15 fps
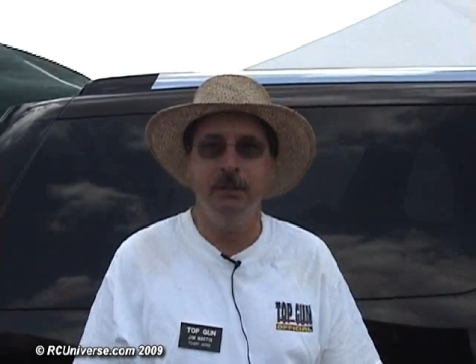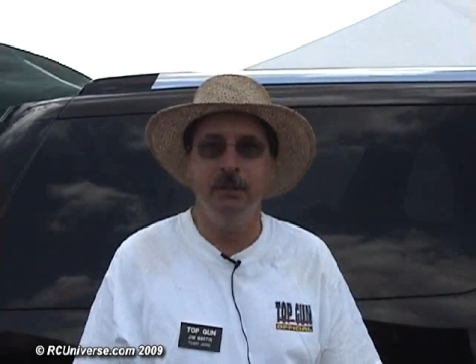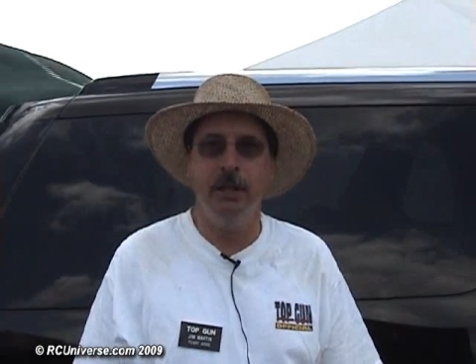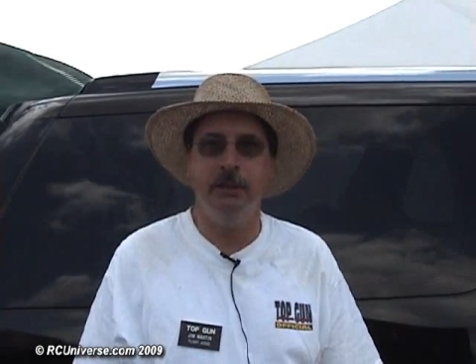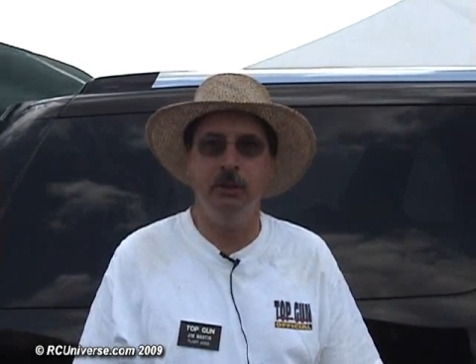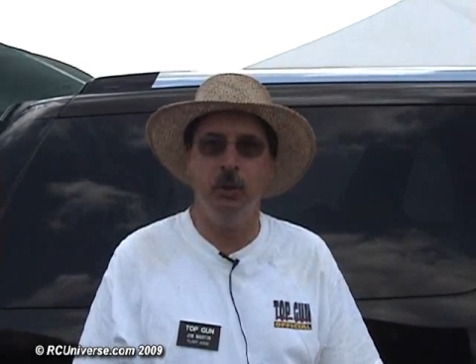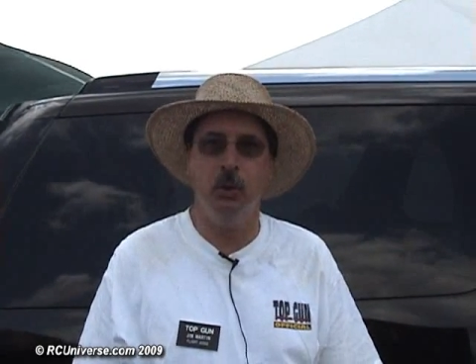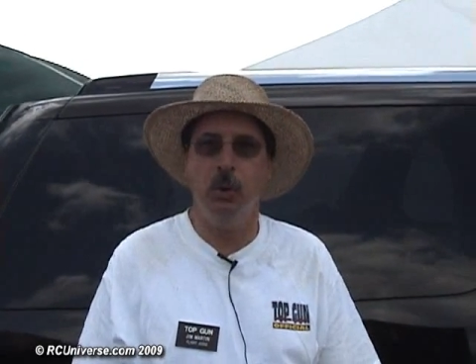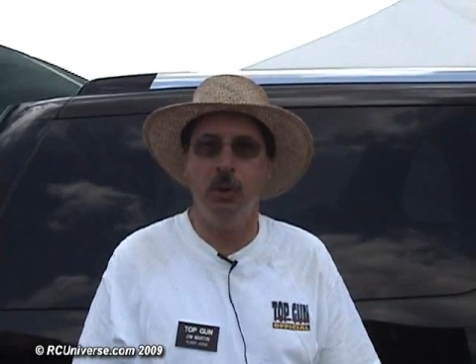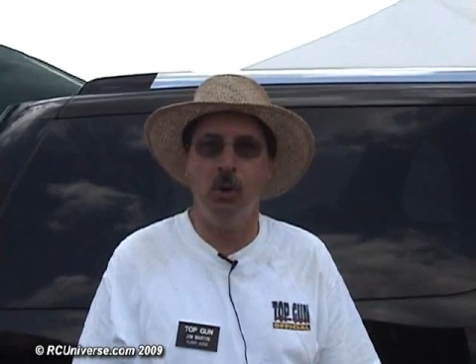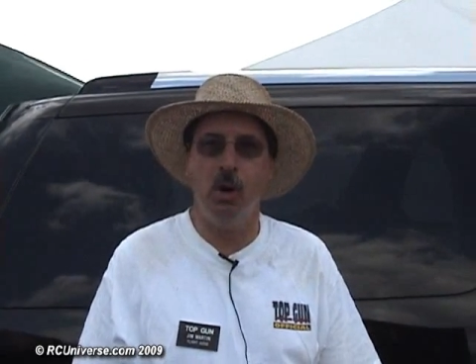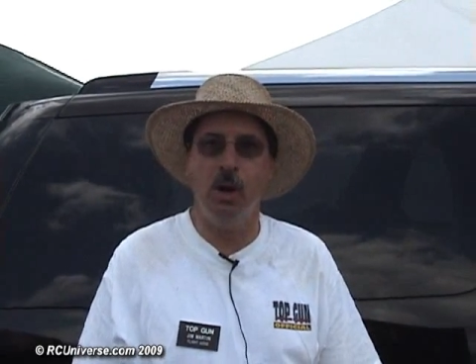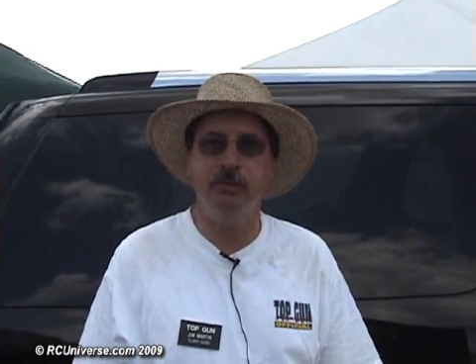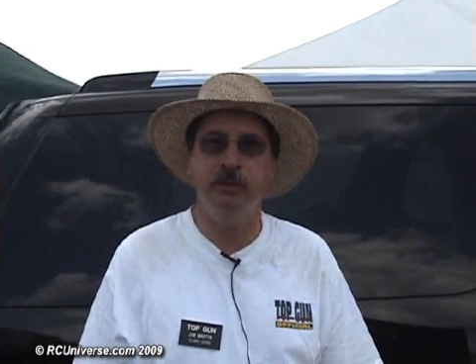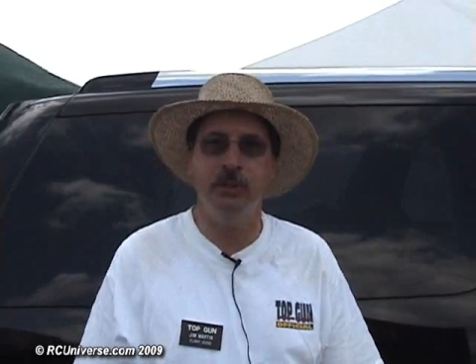that they're going to
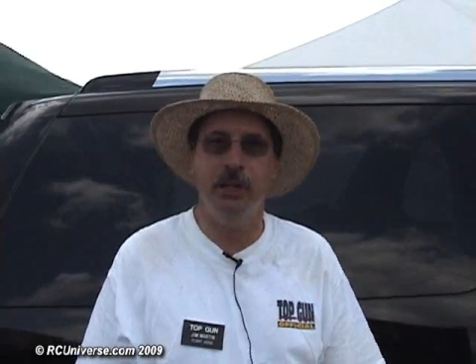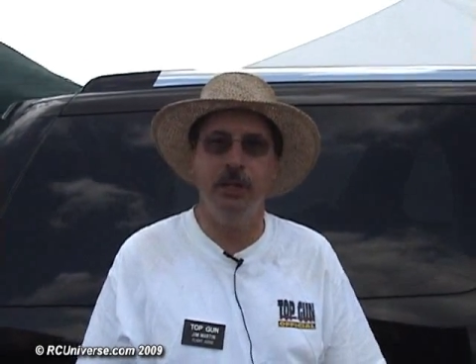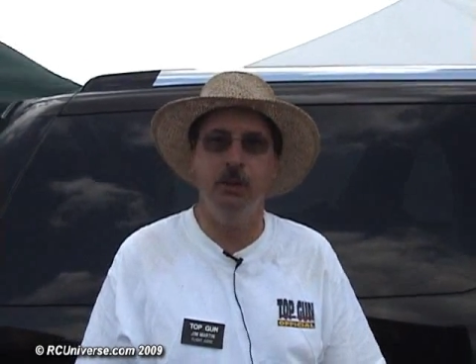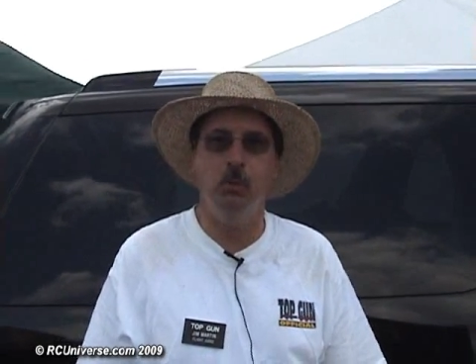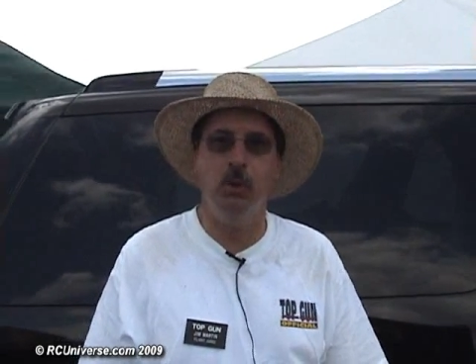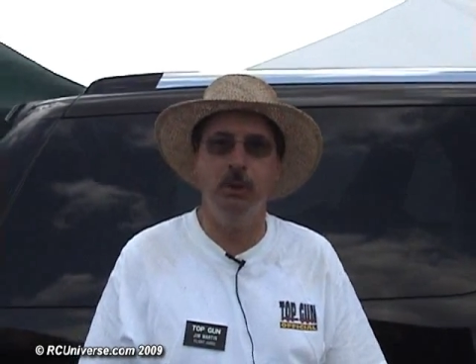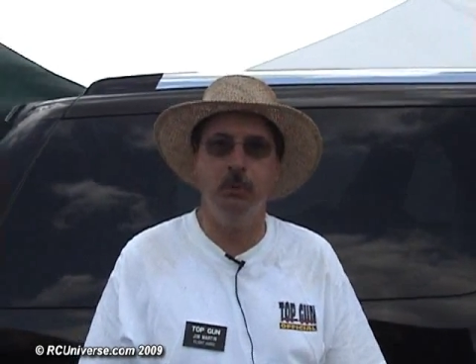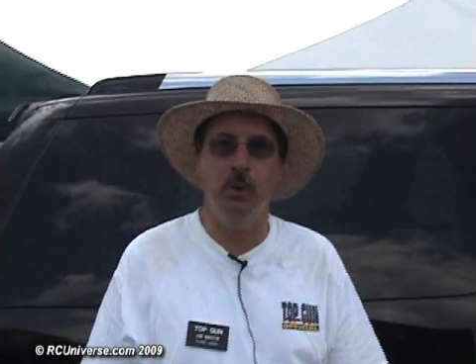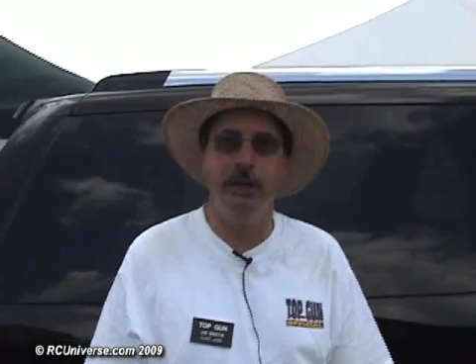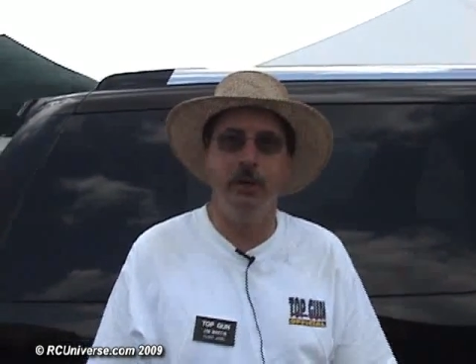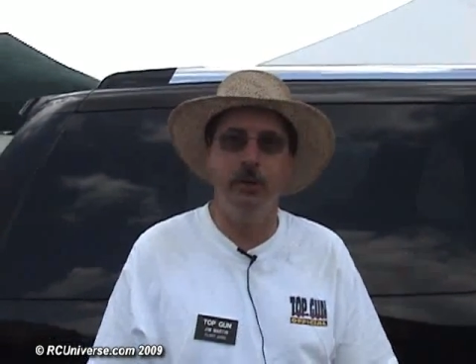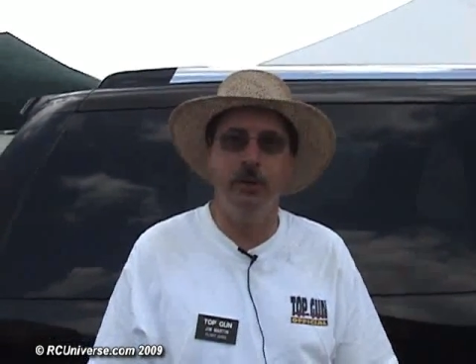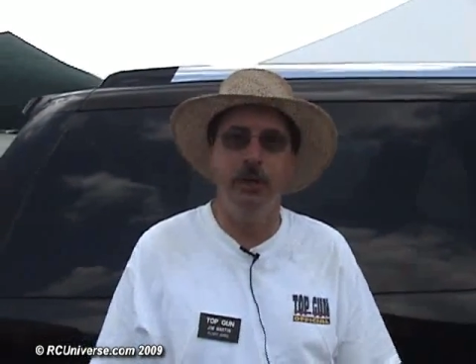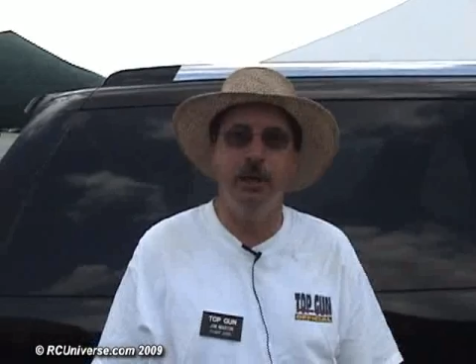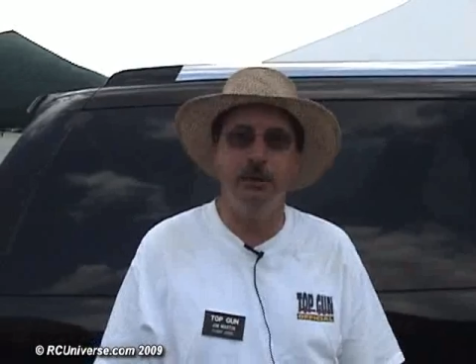offset it one way
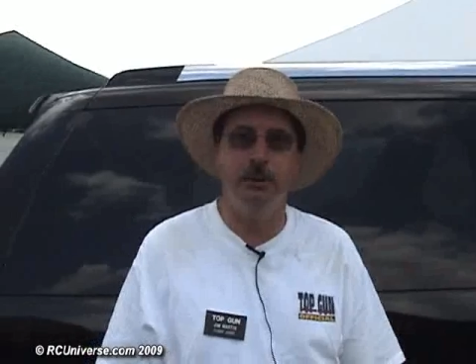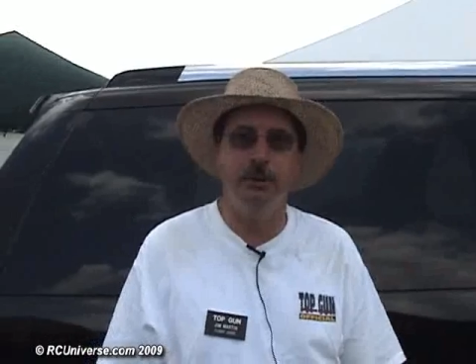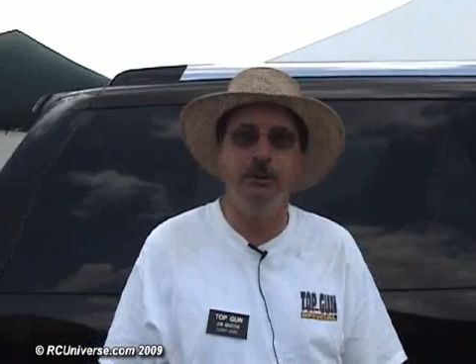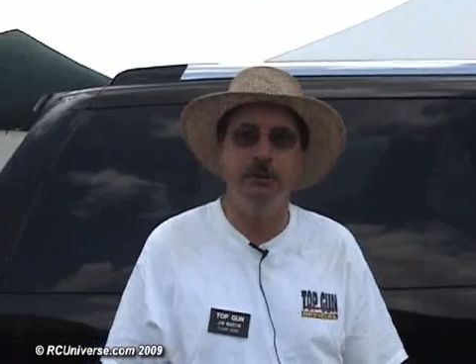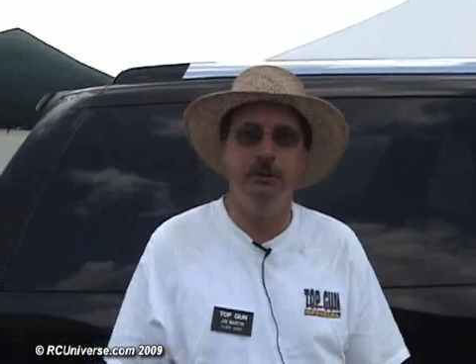or another.